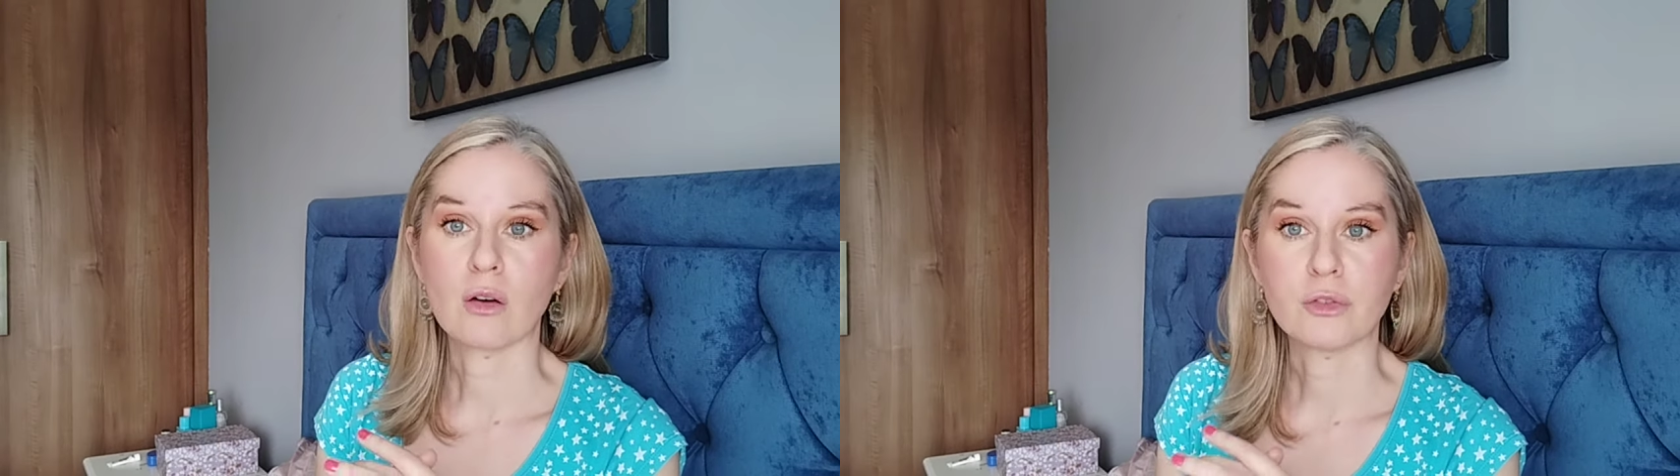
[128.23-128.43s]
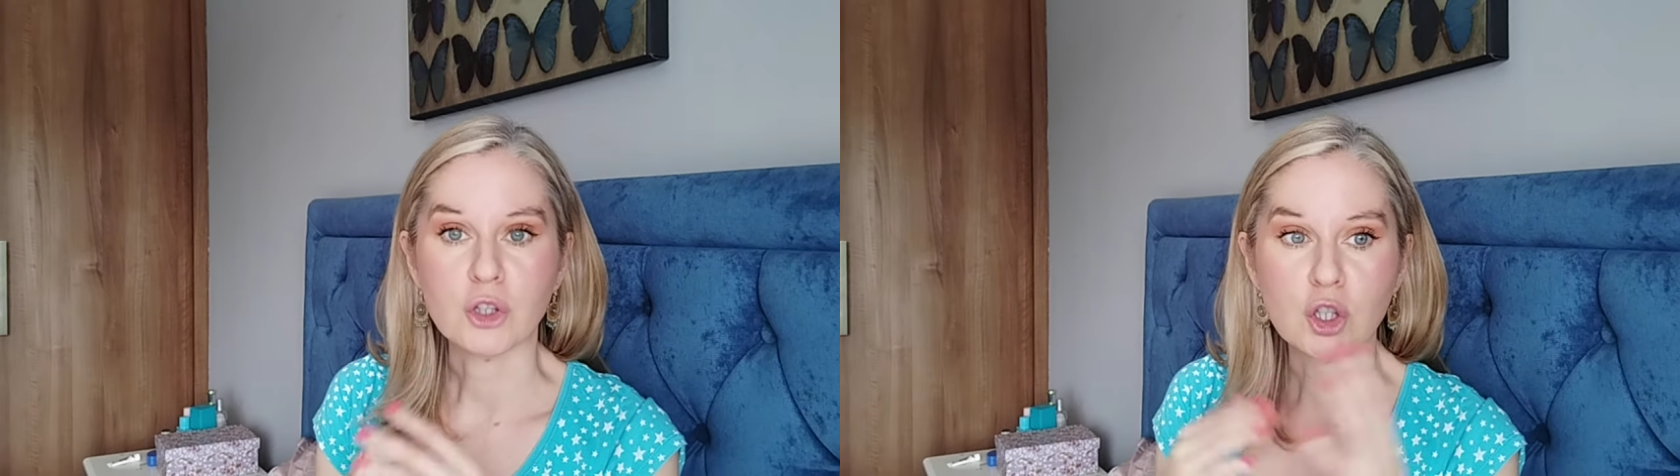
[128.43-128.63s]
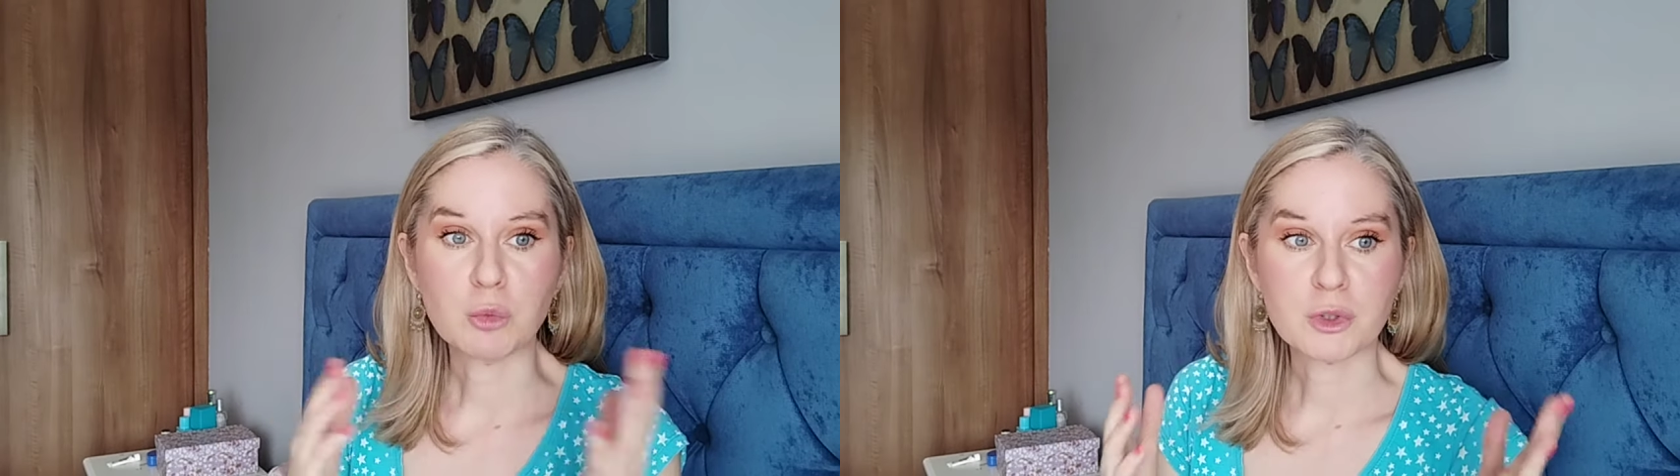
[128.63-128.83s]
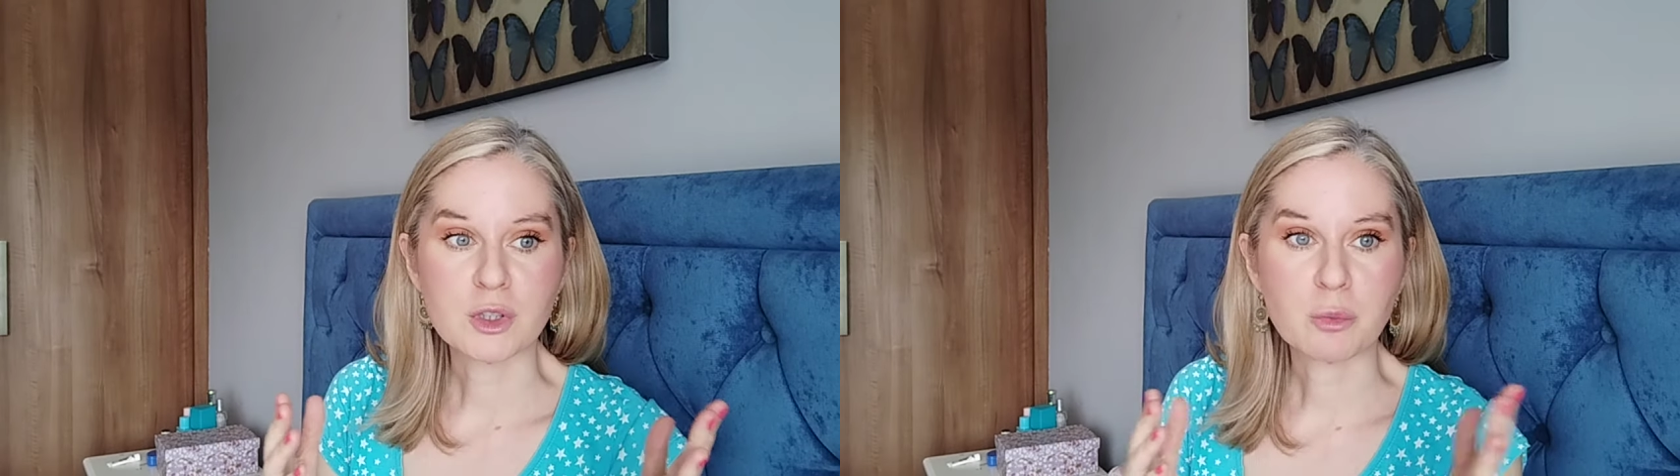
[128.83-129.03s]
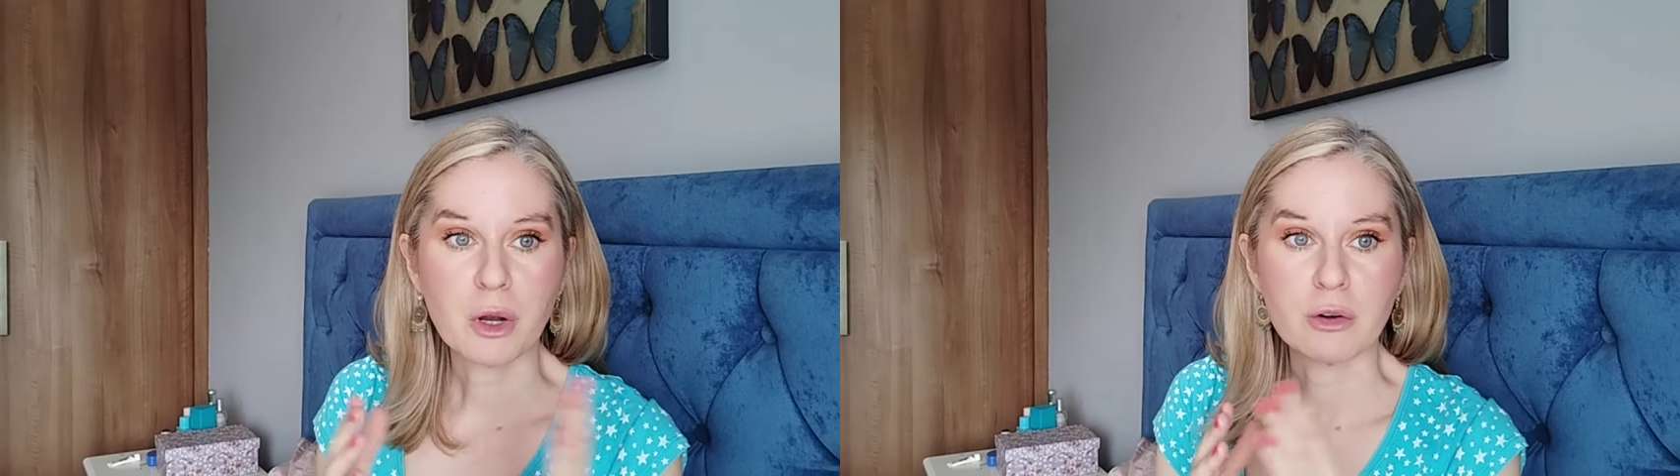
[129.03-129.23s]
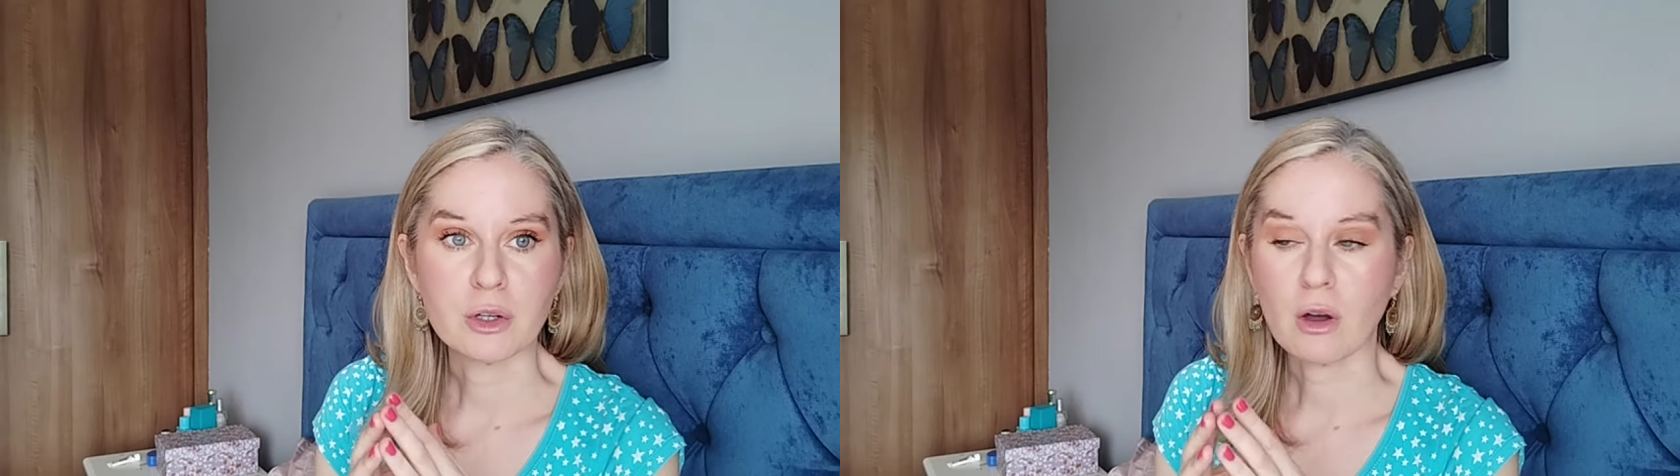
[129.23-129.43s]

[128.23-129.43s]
of the human spirit,